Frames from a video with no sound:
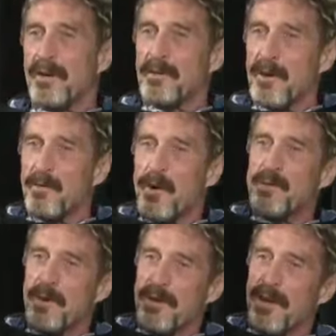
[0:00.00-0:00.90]
You know, don't
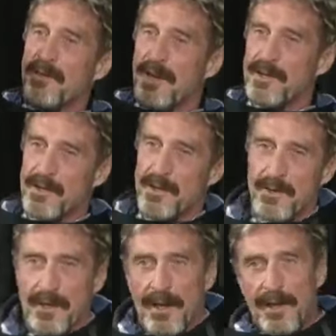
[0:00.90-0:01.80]
watch what the left hand is
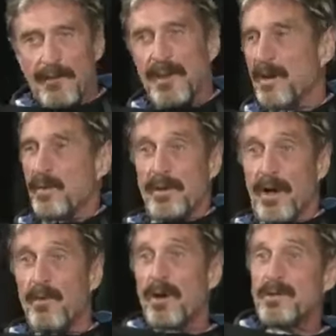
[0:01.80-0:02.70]
doing. And if we
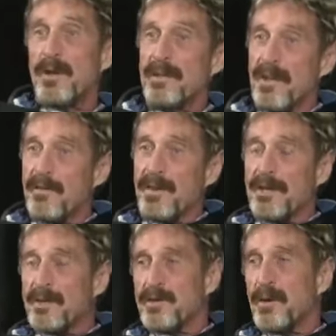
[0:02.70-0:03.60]
don't watch what the left
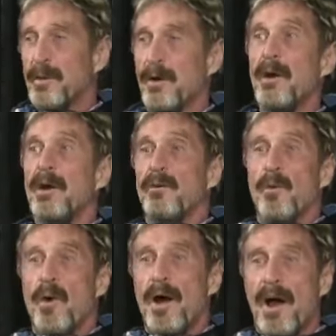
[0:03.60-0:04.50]
hand is doing, we go,
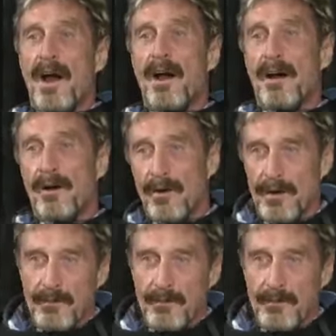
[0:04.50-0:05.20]
wow. Hold on.